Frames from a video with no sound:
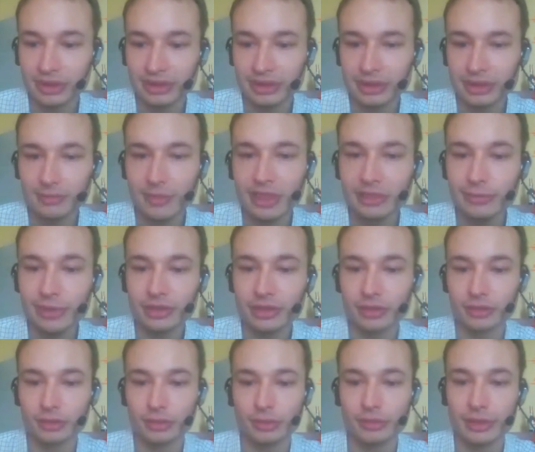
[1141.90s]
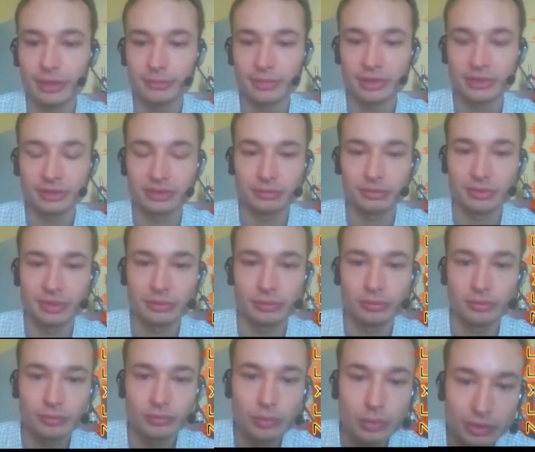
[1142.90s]
it might be an Aurora because we
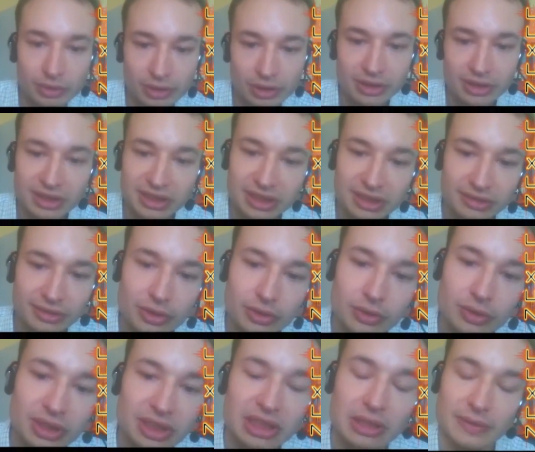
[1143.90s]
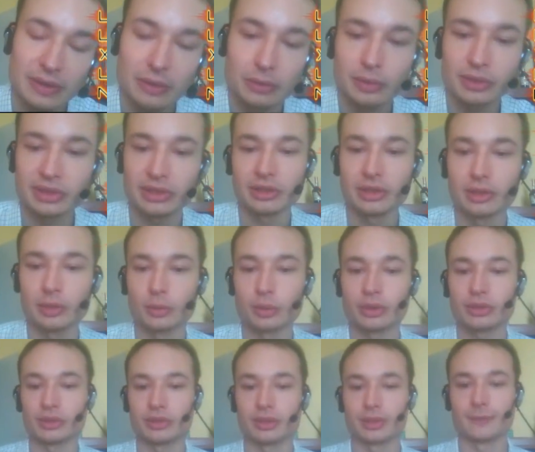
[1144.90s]
would not see the unit if it was
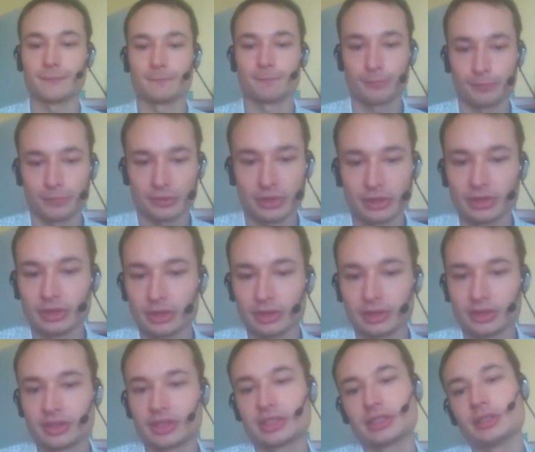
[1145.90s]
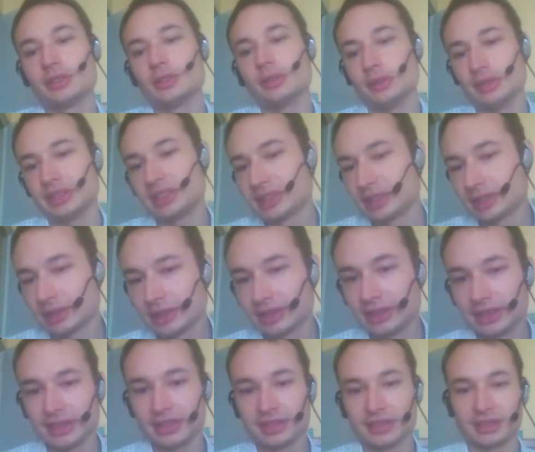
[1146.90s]
underwater. So it's not
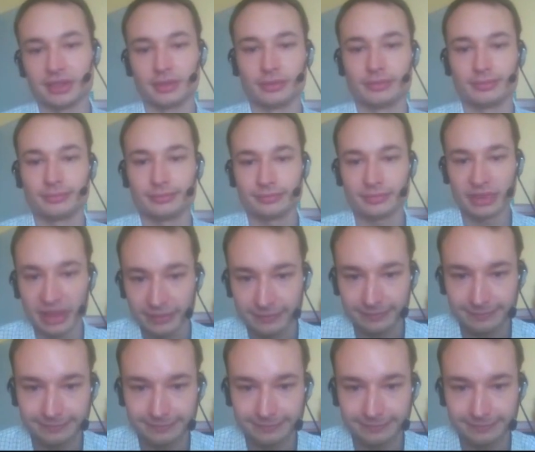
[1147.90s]
the ACU. Yeah.